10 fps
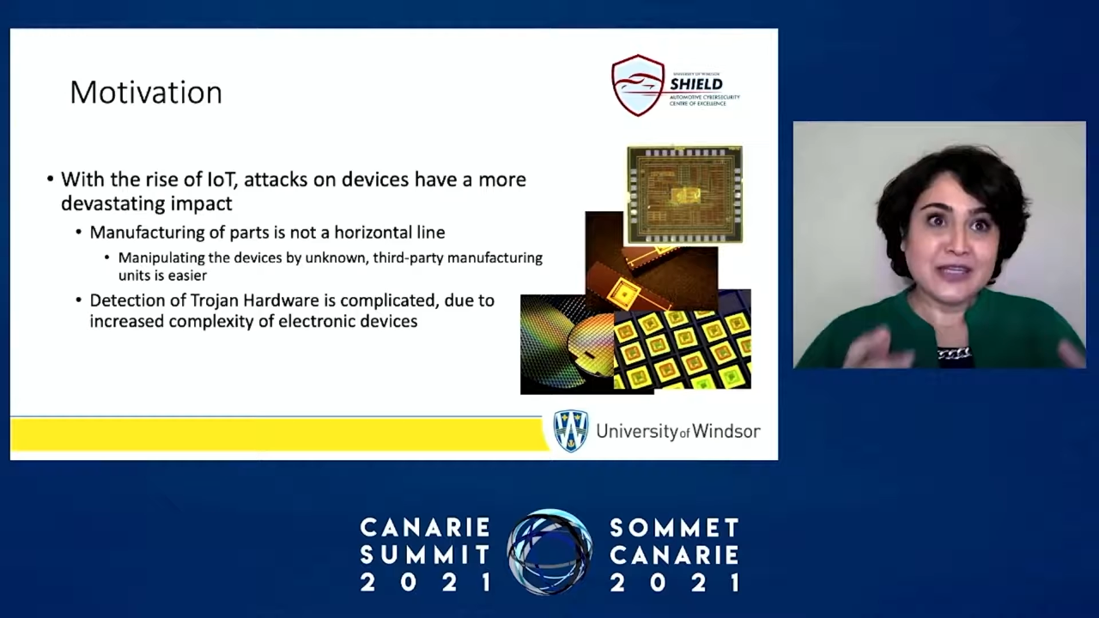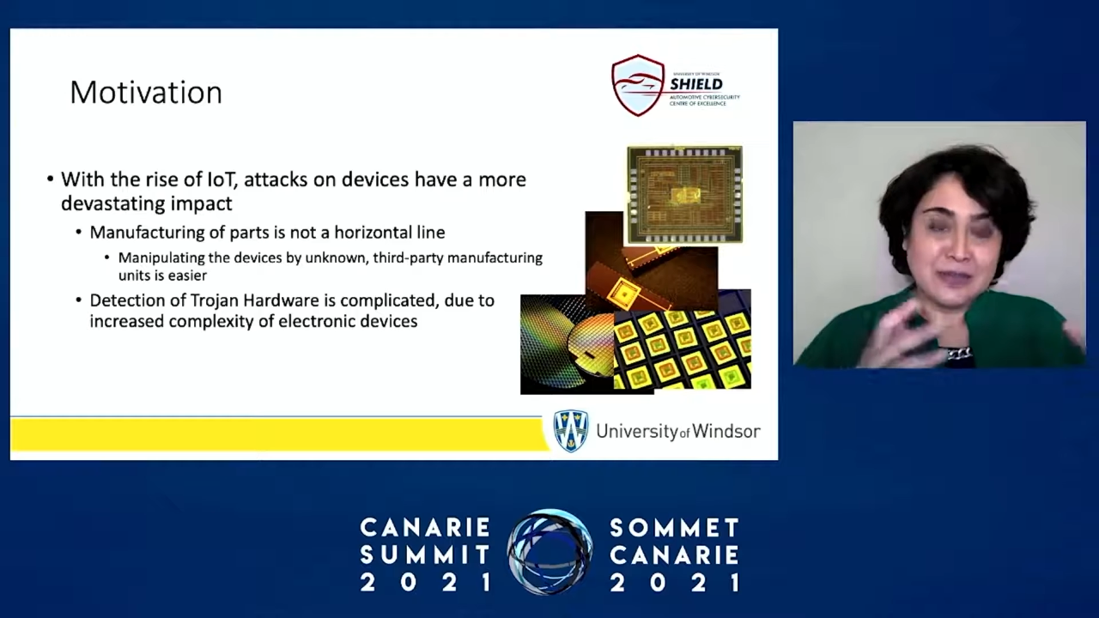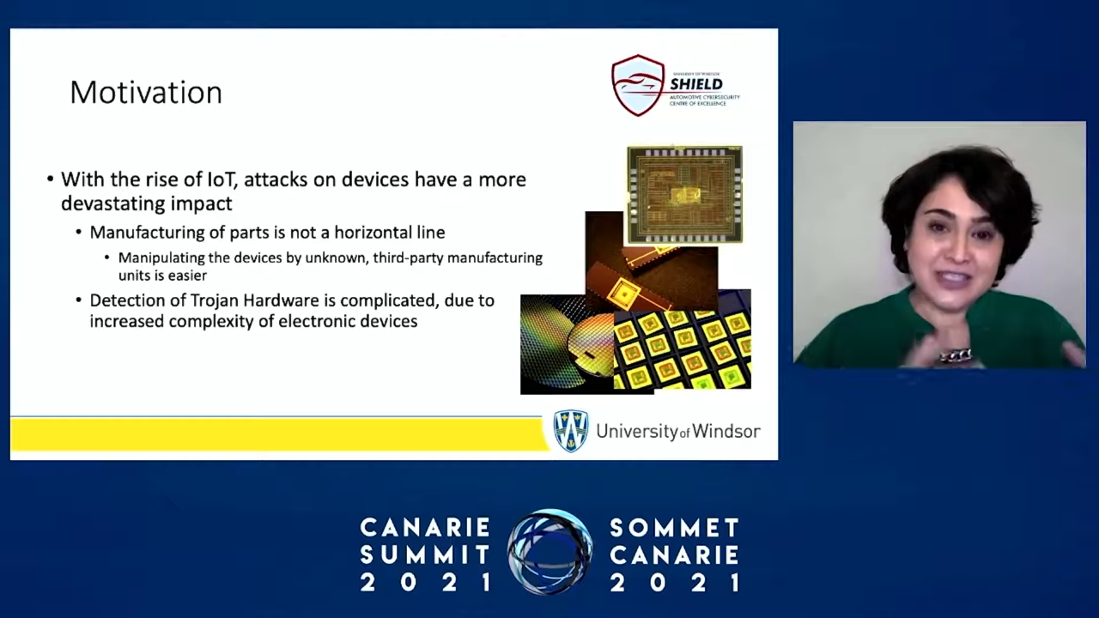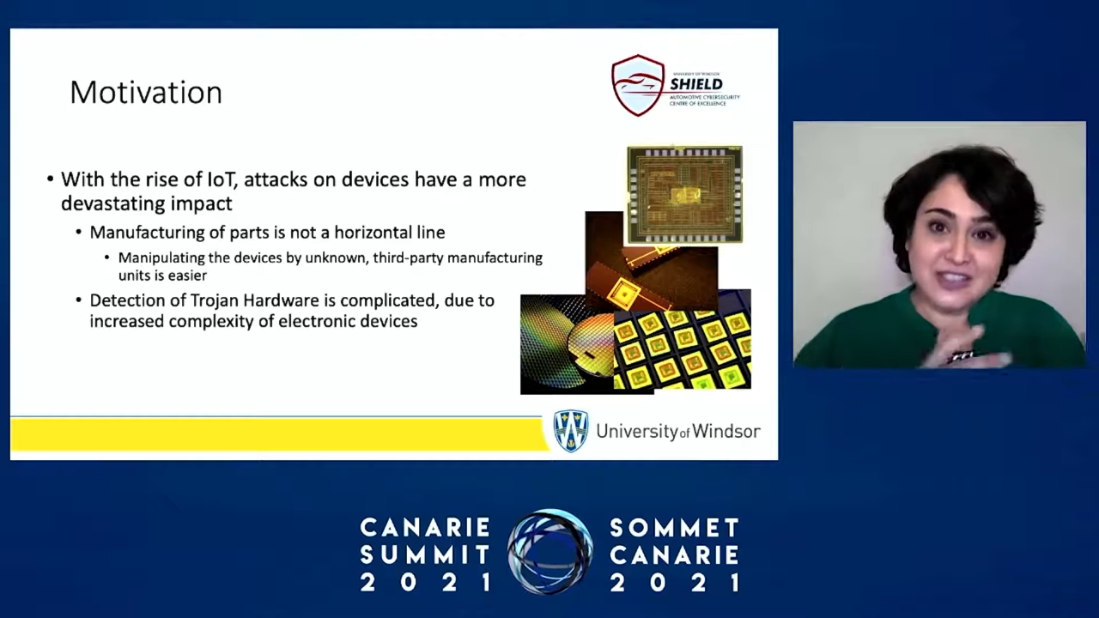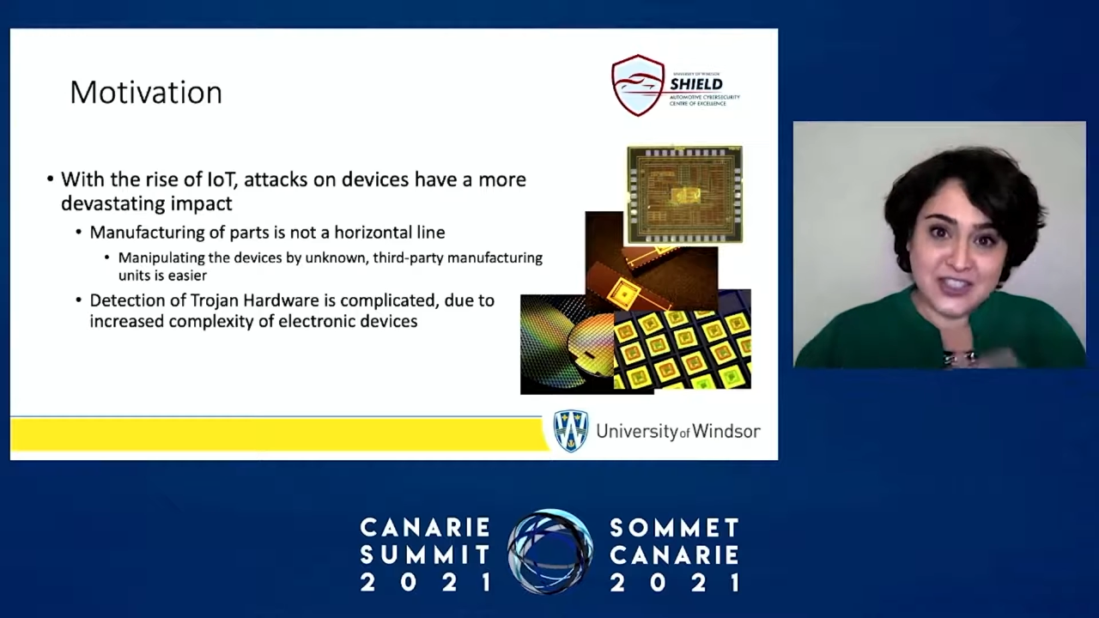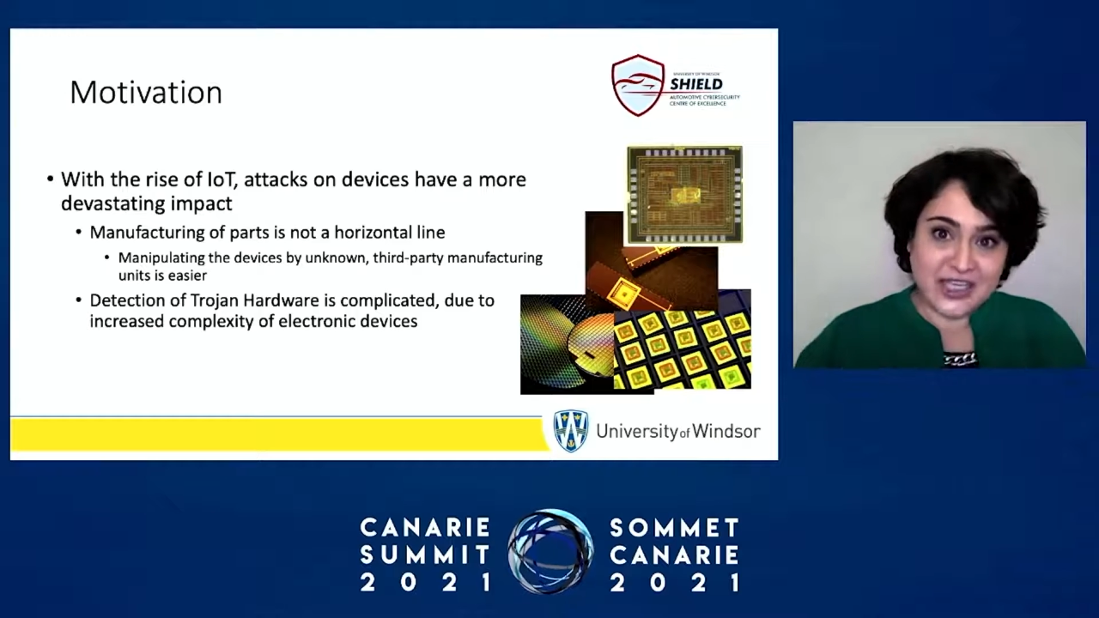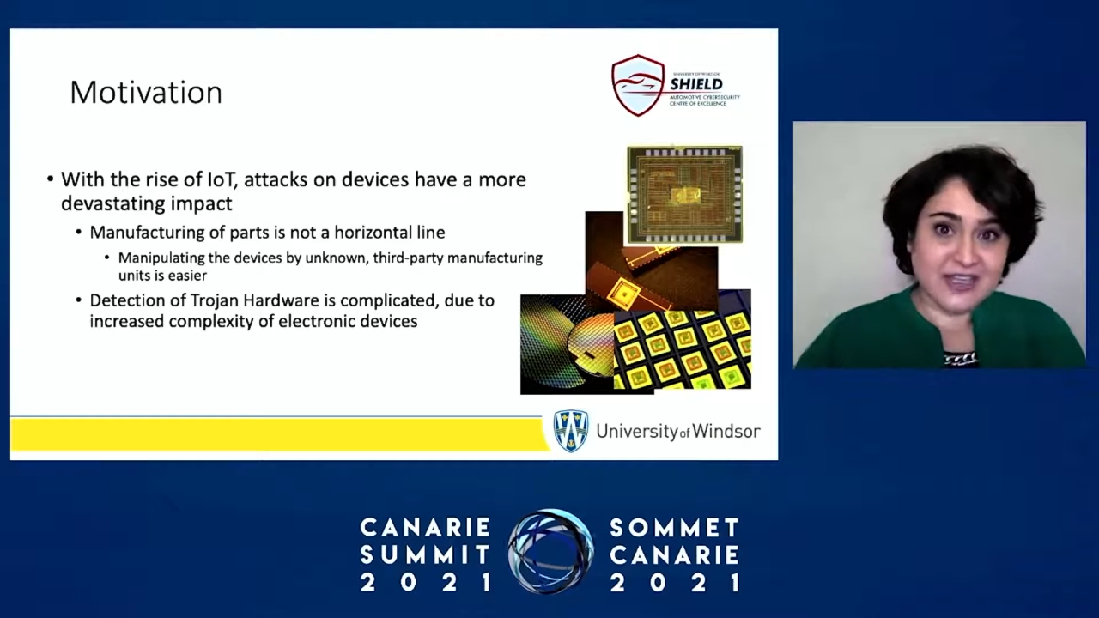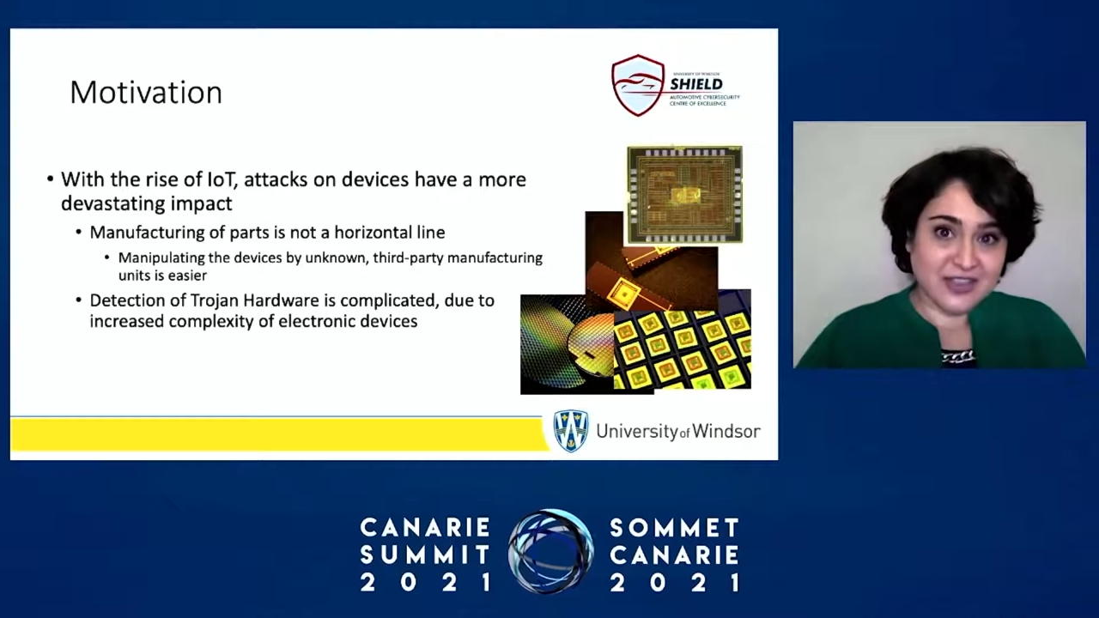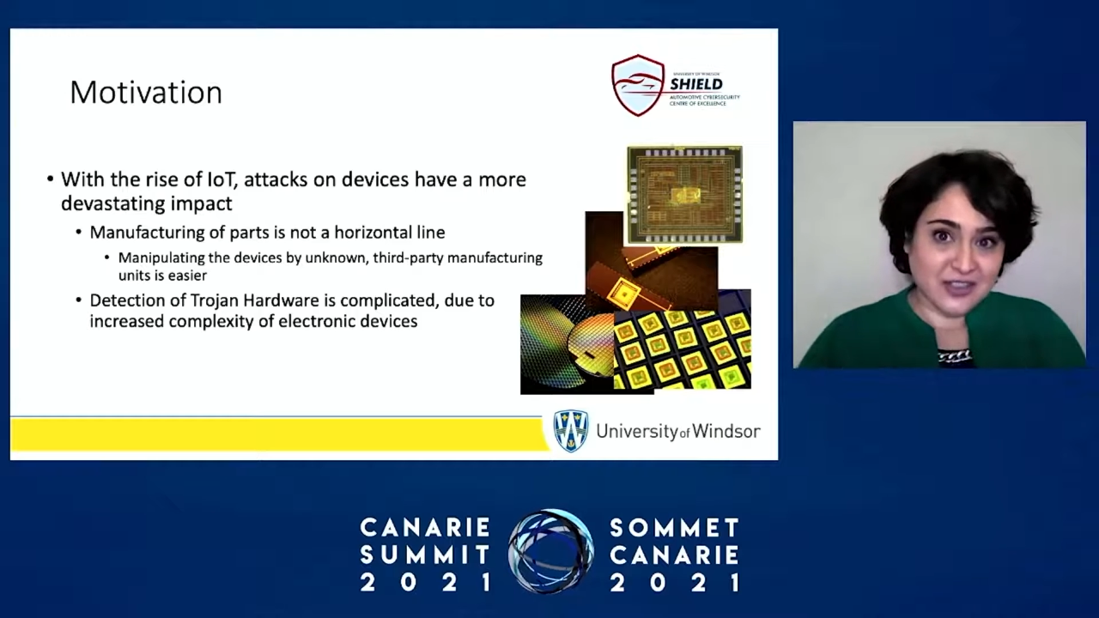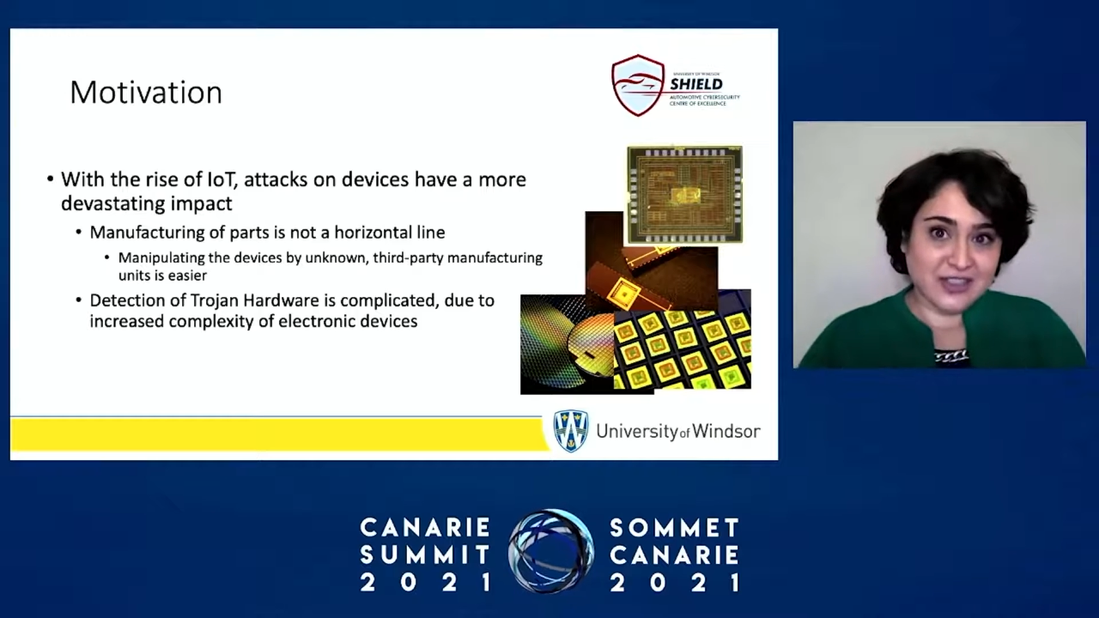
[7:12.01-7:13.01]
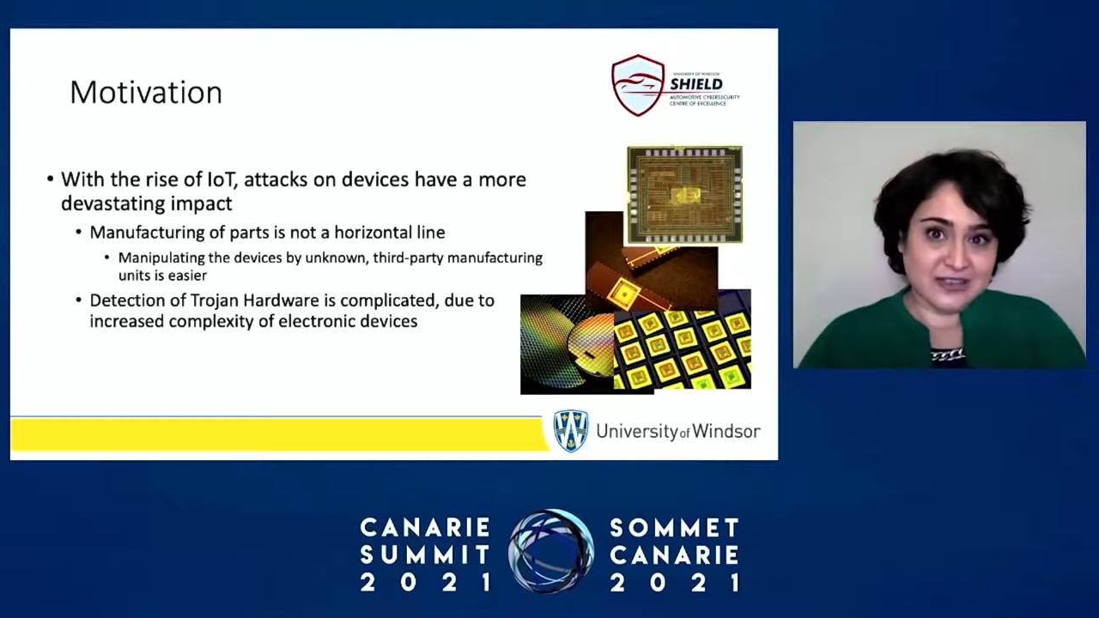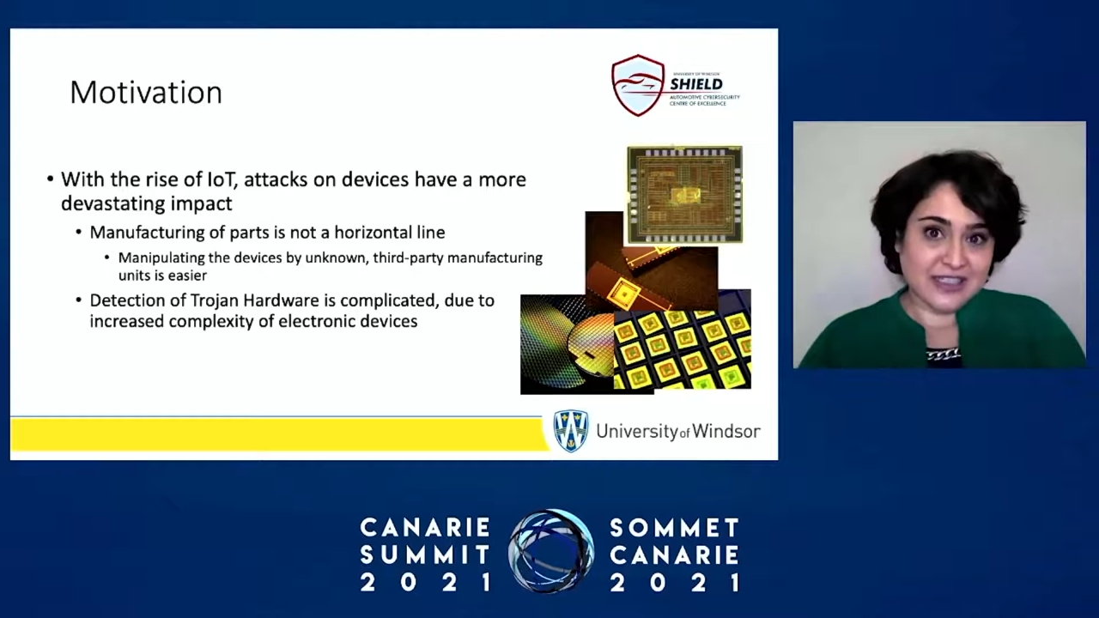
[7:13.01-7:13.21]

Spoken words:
many challenges